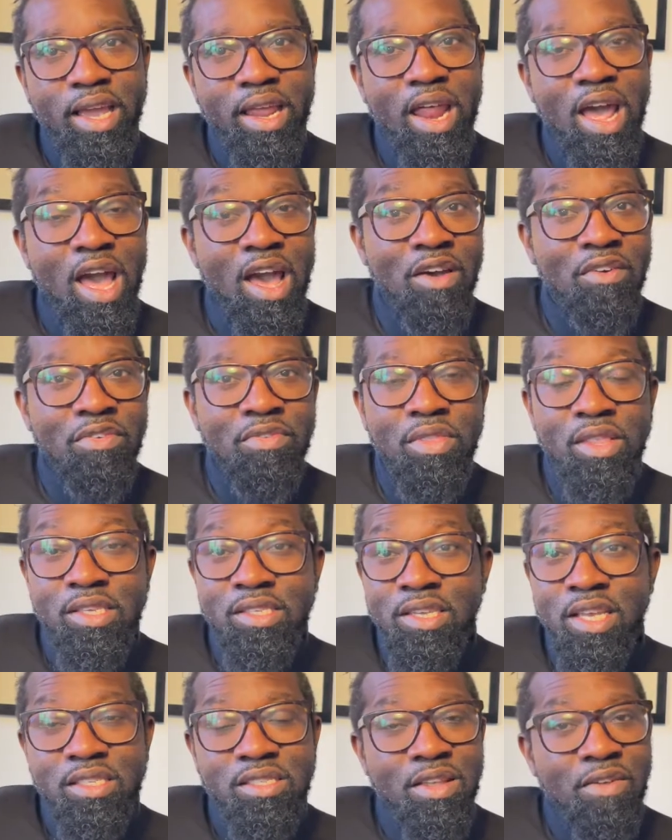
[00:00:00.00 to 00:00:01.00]
half, the
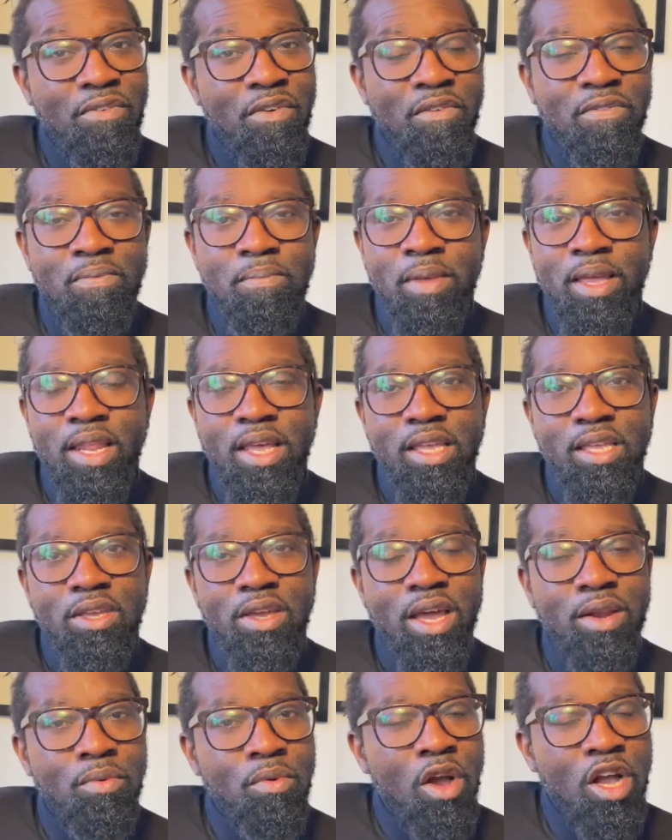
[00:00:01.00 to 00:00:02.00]
65th minute, you
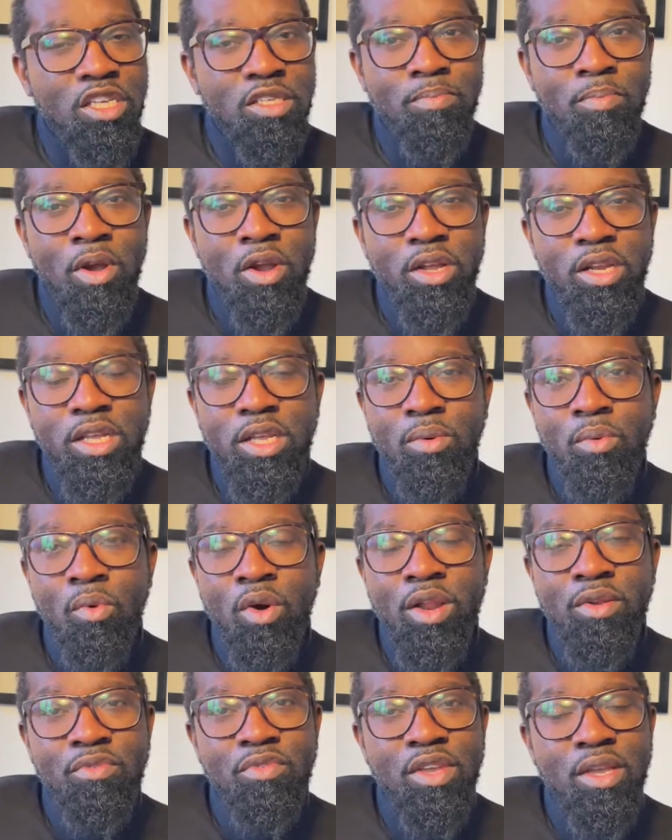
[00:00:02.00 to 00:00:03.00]
had Ross Barkley
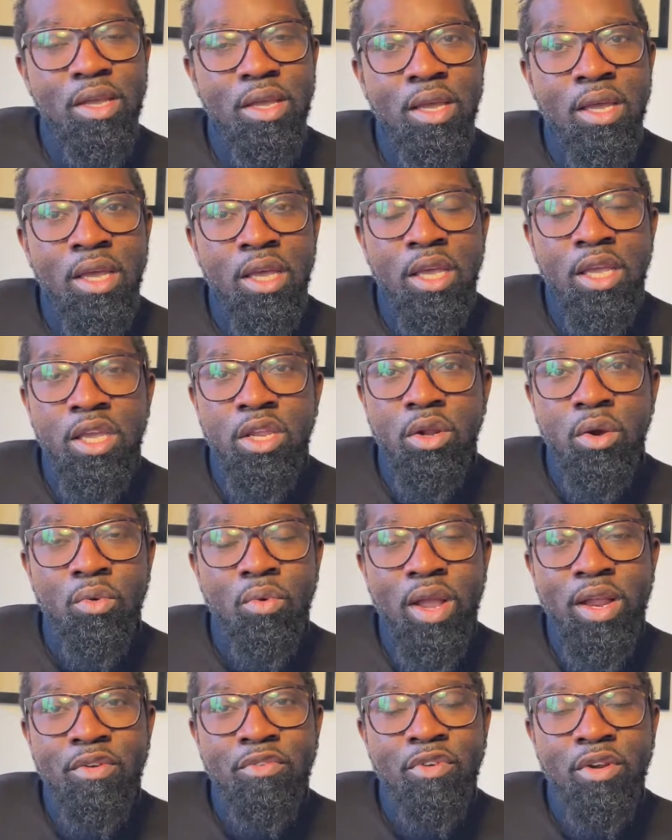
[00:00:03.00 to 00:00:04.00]
1v,
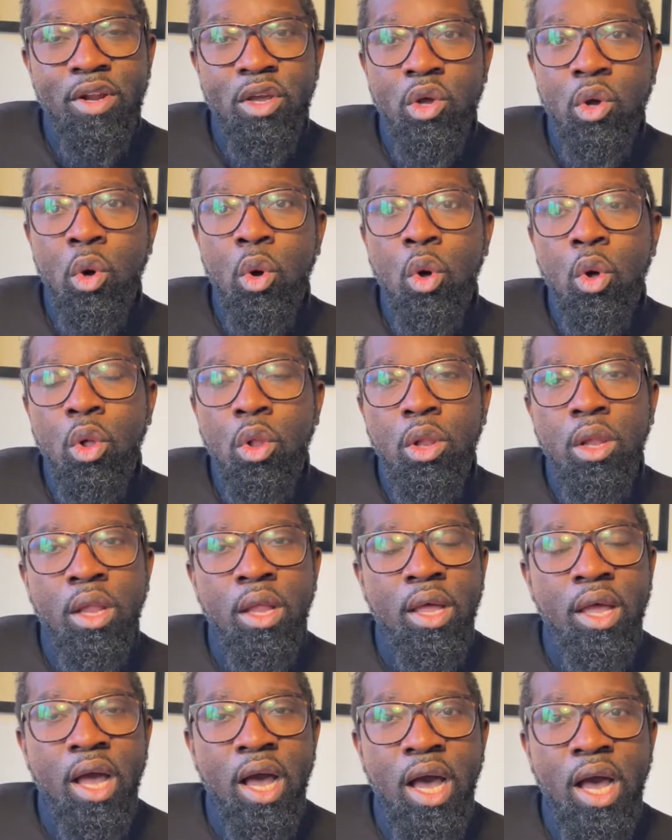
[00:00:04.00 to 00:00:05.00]
right in front of goal,
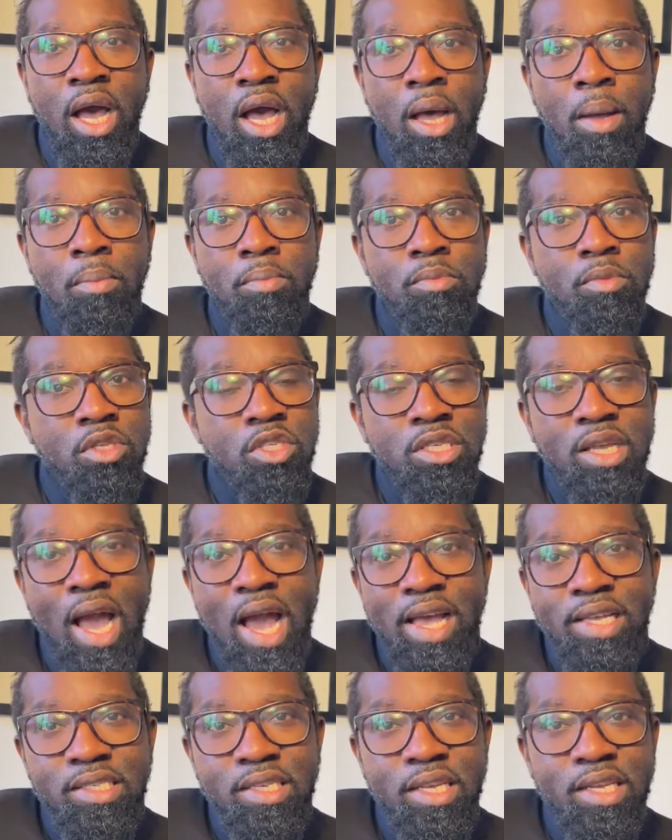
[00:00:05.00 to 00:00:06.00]

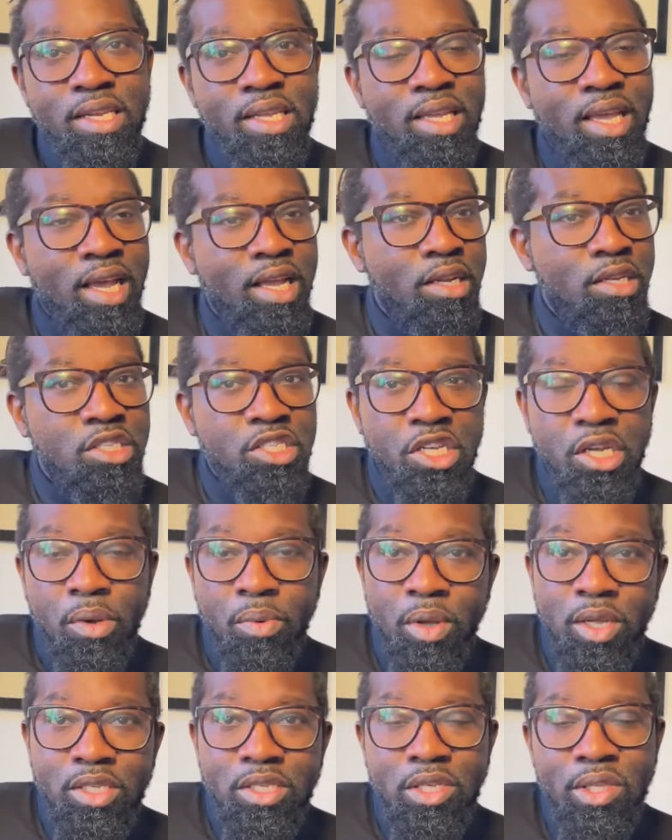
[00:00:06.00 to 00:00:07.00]
skies it. He had
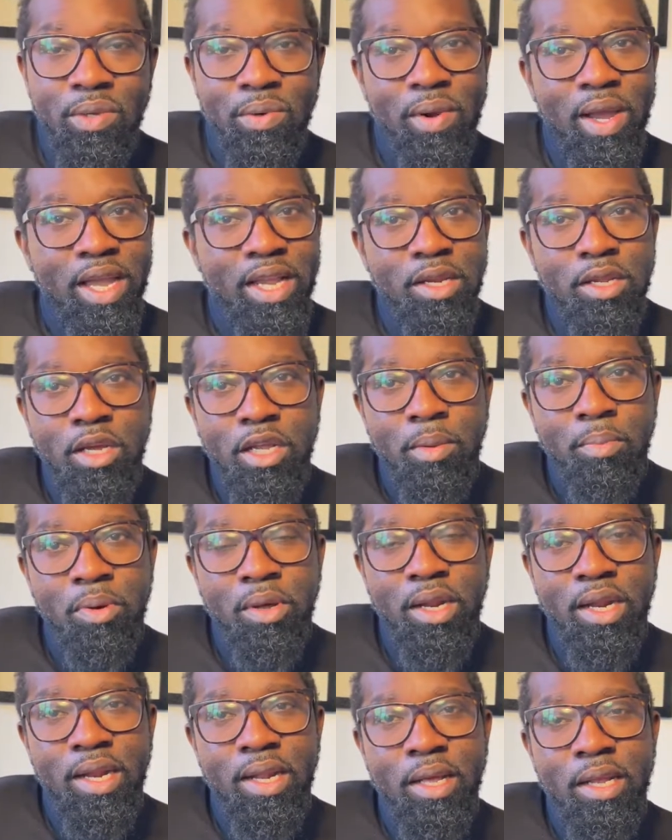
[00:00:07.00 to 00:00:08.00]
Chilwell to the right, could have
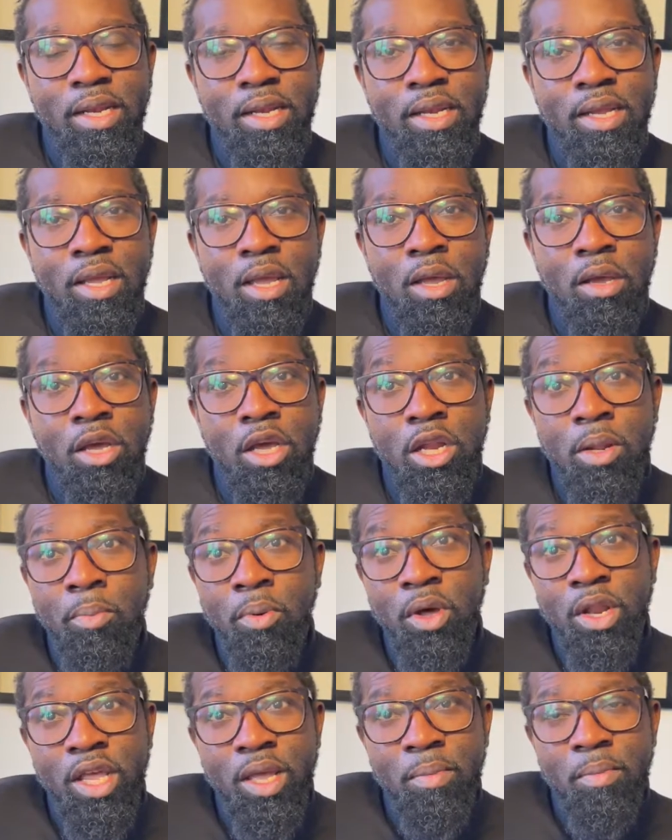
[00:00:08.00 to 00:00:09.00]
put it in, could have
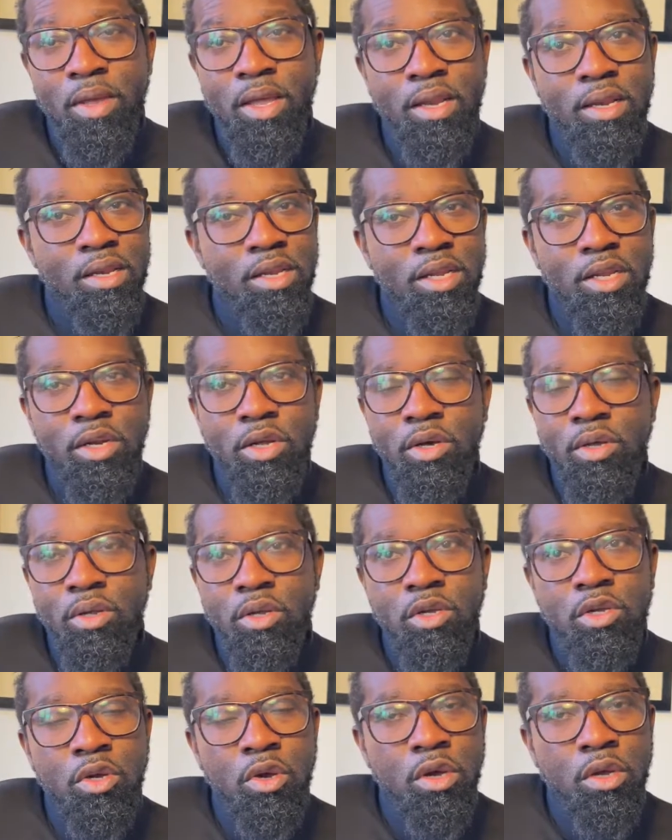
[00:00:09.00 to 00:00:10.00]
put him in.
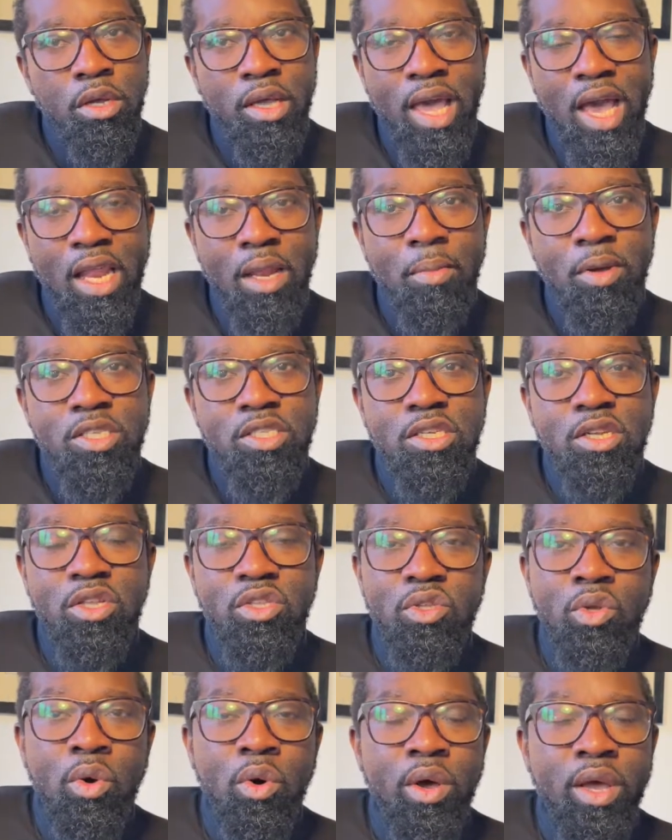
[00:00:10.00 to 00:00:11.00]
Callum
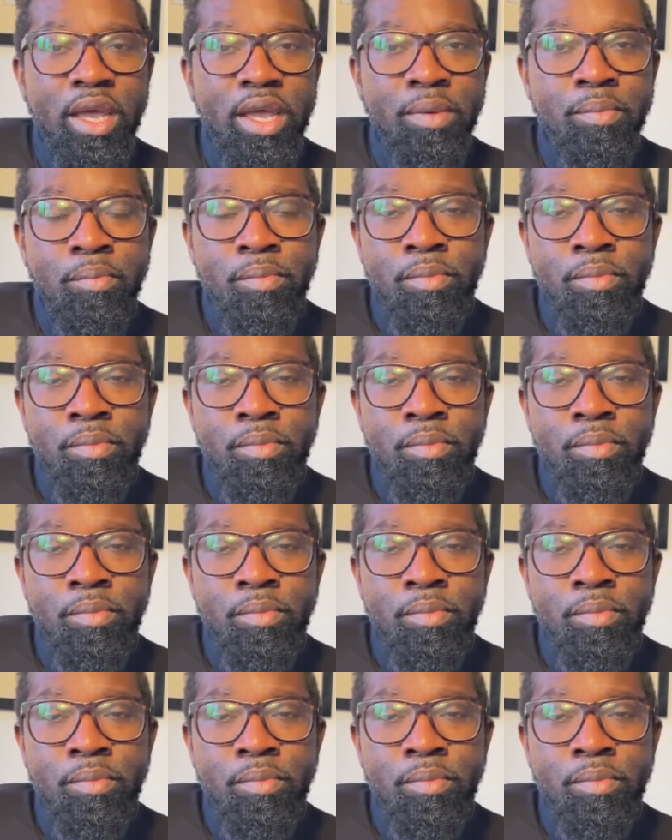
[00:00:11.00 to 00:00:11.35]
Hudson-Odoi